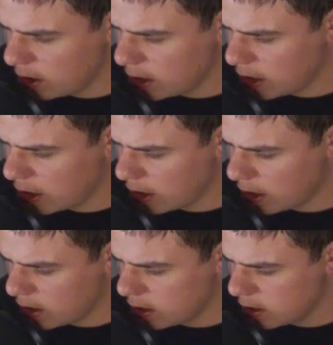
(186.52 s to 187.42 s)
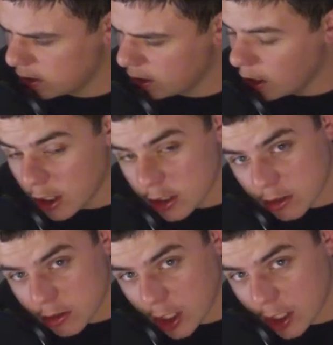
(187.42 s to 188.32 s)

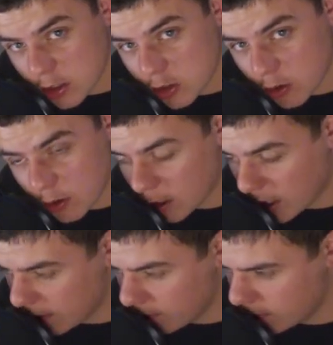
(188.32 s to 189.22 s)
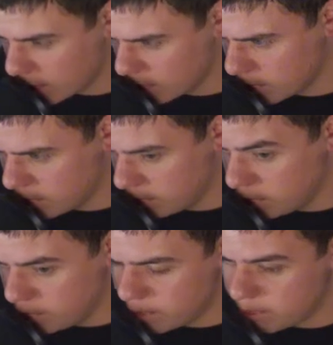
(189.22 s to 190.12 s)
Yeah. So chickens do have
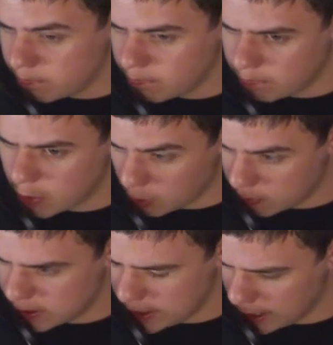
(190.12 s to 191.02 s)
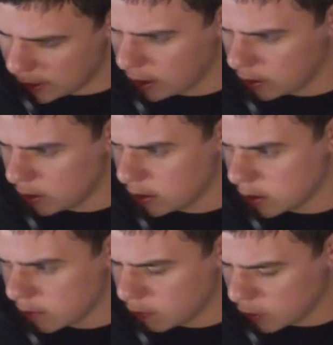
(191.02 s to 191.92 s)
boobs technically,
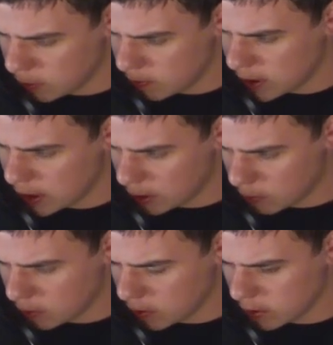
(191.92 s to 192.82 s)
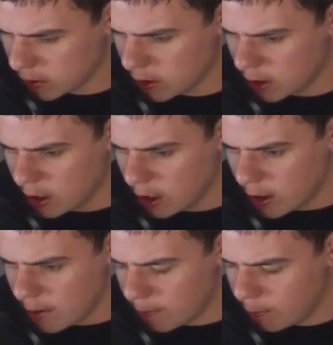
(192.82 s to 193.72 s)
because boobs equal
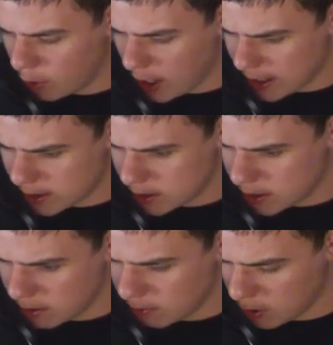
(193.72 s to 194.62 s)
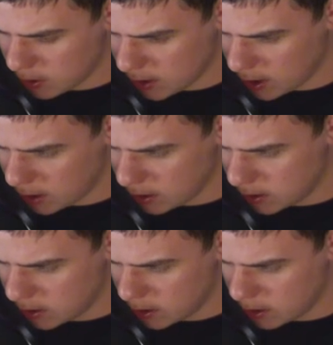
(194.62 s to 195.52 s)
breast,
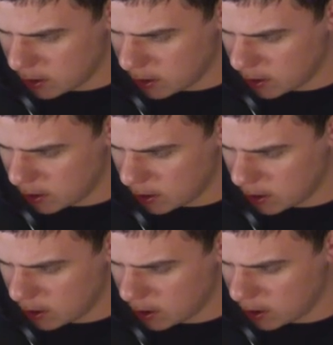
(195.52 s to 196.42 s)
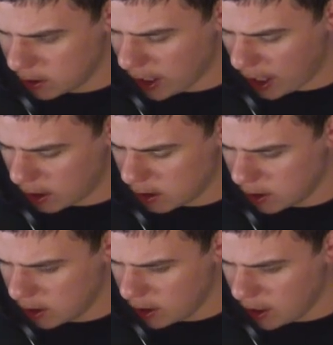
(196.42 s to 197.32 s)
mostly. Yeah.
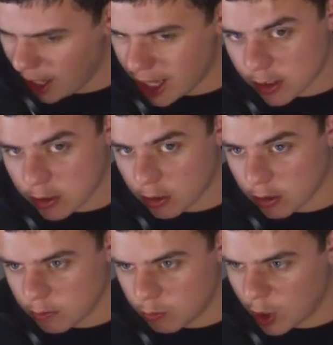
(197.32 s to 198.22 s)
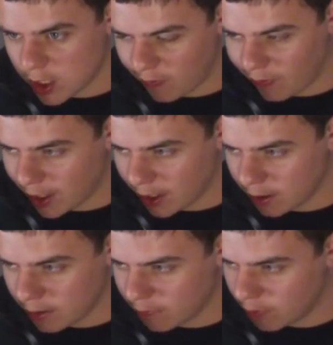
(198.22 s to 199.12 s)
That's what's called breastfeeding
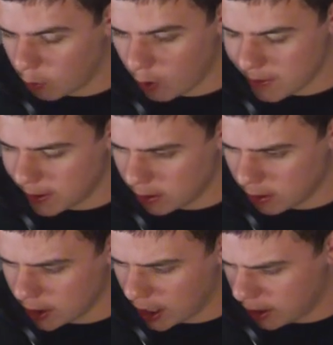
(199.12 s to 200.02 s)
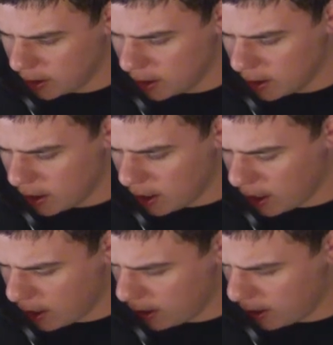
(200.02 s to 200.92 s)
for women and all
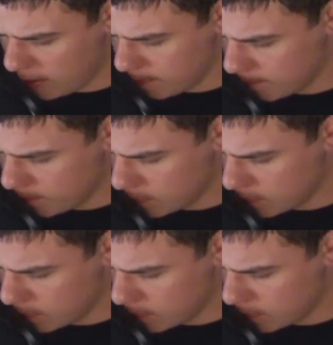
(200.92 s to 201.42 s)
that.